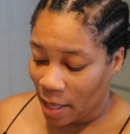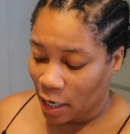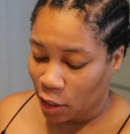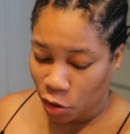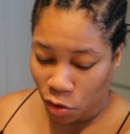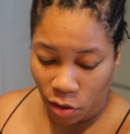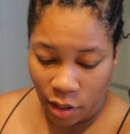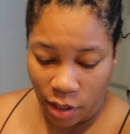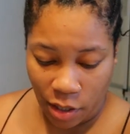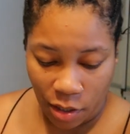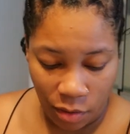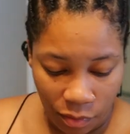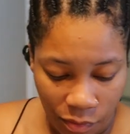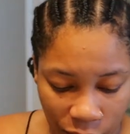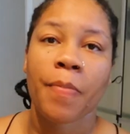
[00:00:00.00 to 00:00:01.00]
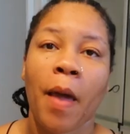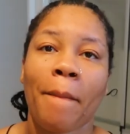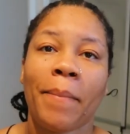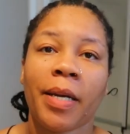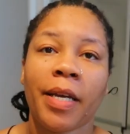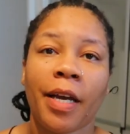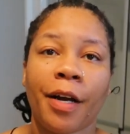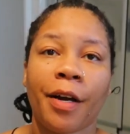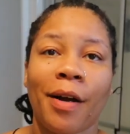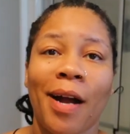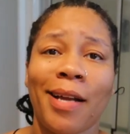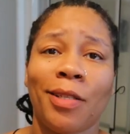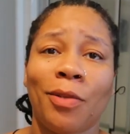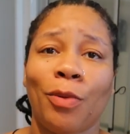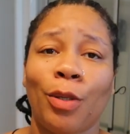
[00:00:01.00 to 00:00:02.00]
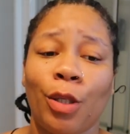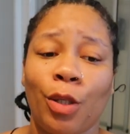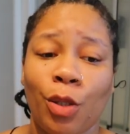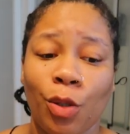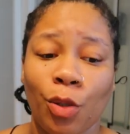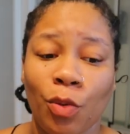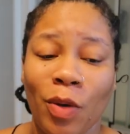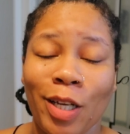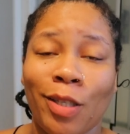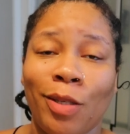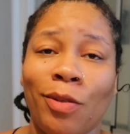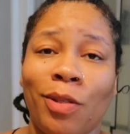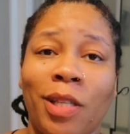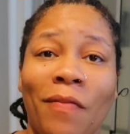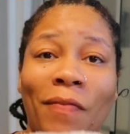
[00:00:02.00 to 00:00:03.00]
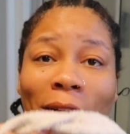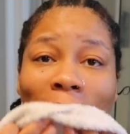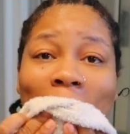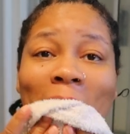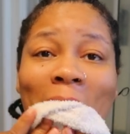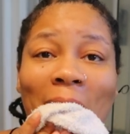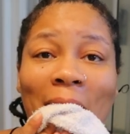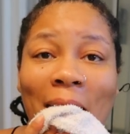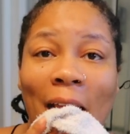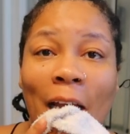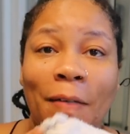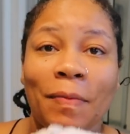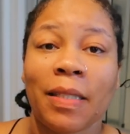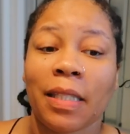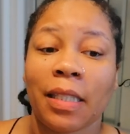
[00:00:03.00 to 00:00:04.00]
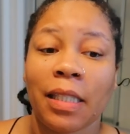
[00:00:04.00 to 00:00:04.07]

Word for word: I truly do. But yeah, girl, I just wanted to introduce the vlog, say what's